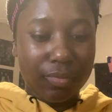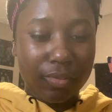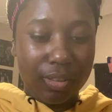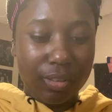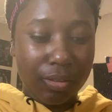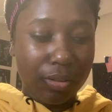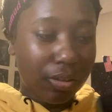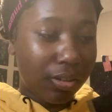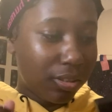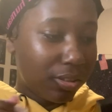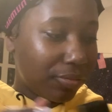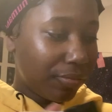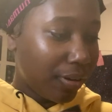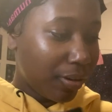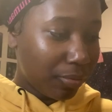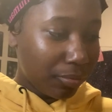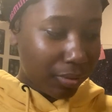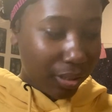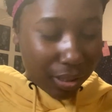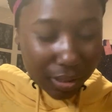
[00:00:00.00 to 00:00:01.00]
NARS
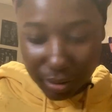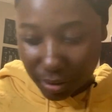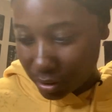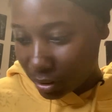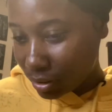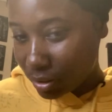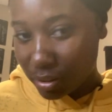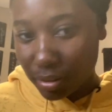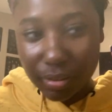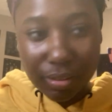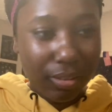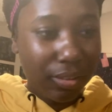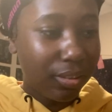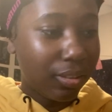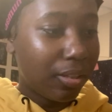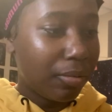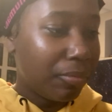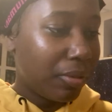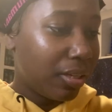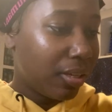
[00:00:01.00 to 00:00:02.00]
foundation
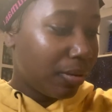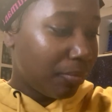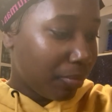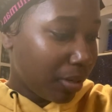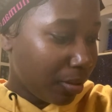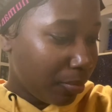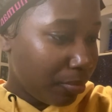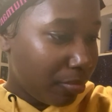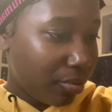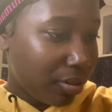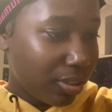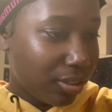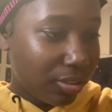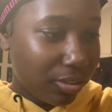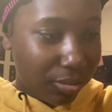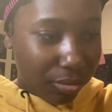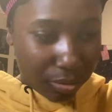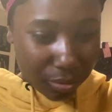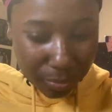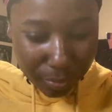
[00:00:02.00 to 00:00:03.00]
let me get my brush
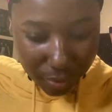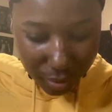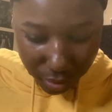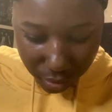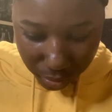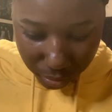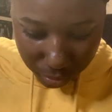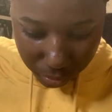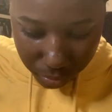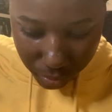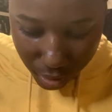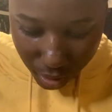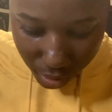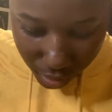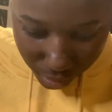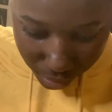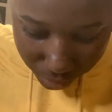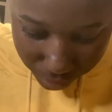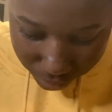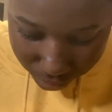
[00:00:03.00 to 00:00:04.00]
open hold
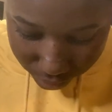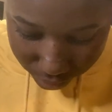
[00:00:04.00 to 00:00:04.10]
up